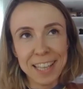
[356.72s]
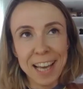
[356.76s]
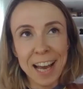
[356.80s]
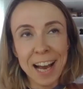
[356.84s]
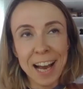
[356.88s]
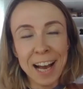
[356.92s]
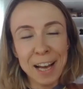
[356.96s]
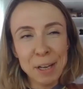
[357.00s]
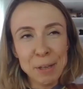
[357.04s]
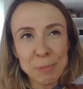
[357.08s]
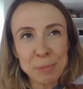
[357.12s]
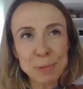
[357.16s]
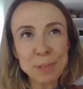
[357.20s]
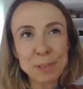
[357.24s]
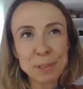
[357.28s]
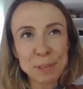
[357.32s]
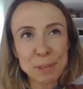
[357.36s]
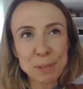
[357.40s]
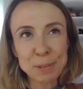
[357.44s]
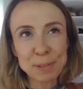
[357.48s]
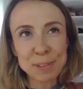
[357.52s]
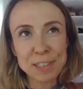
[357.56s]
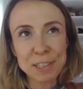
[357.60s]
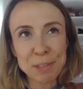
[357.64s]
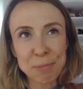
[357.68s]
Yeah, I
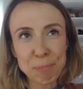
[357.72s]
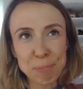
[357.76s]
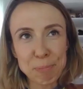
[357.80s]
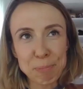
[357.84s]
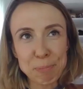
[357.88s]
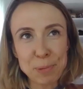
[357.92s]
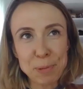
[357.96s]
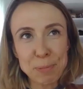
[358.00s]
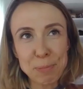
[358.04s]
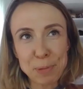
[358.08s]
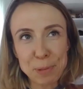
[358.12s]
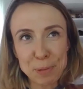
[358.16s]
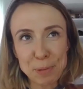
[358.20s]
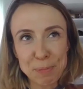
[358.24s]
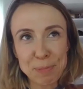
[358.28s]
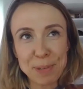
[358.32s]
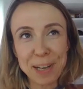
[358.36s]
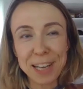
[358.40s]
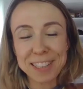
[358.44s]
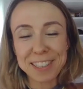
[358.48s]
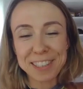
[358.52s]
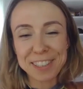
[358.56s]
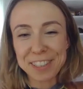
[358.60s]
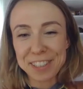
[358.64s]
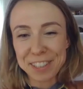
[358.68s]
wouldn't call it a people
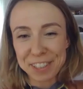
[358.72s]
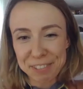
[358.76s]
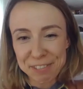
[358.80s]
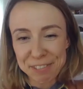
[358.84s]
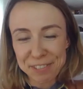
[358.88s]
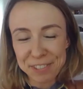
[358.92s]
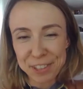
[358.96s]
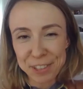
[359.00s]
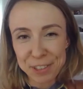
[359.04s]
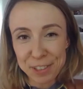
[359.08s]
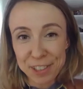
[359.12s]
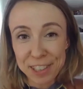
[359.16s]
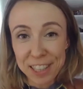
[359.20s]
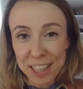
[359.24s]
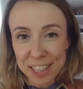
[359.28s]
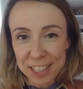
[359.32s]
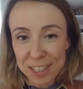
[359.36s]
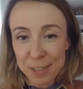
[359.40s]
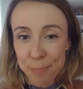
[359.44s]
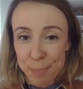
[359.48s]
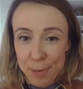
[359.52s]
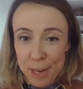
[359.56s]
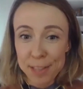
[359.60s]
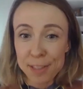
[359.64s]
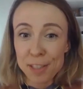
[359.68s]
manager for sure.
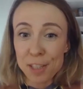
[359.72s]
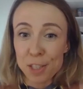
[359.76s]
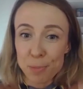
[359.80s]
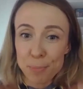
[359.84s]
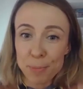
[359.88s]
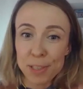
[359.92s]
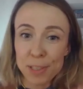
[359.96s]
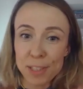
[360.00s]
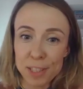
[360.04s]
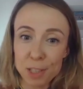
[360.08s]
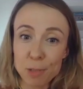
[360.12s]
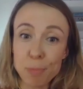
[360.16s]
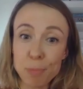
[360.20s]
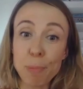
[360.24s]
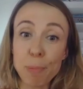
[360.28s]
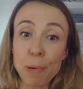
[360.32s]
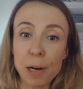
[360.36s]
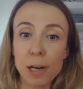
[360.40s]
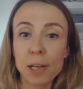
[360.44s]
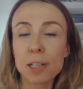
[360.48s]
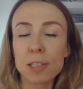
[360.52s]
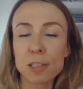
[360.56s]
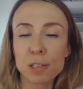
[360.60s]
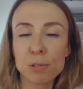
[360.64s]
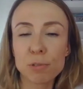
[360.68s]
Yes, management is
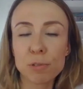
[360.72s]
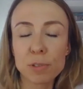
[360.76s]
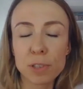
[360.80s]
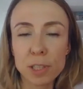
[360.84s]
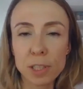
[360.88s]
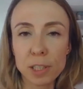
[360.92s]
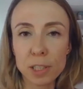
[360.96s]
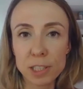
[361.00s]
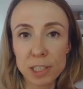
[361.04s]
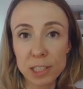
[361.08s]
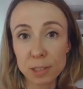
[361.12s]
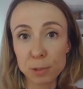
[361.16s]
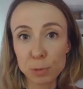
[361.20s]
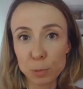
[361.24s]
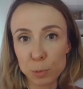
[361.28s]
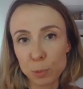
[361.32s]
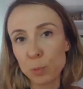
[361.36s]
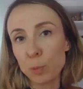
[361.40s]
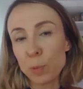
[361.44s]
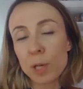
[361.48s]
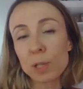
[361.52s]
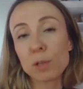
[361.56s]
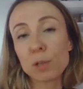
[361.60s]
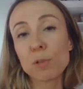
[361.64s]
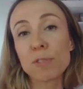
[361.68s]
part of this,
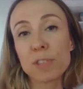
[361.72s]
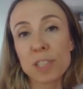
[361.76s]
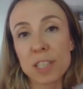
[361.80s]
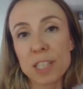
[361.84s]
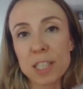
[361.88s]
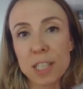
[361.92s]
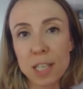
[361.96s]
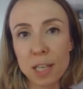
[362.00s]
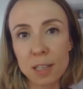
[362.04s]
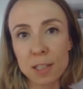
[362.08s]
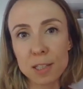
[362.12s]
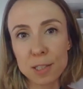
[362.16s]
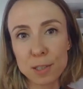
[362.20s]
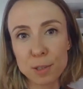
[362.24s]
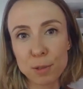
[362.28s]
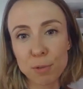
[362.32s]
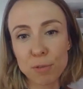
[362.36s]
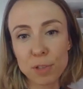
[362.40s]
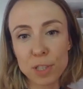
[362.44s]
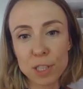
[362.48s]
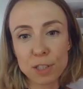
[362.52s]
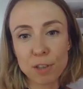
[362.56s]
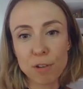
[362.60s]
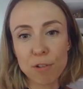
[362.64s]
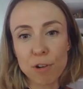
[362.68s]
one of the stances
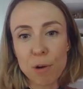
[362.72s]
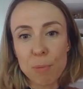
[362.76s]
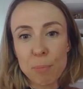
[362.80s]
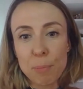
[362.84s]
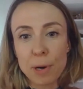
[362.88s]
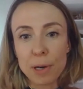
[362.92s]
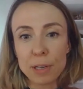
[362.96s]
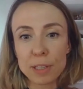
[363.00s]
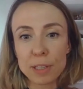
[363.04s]
of the Scrum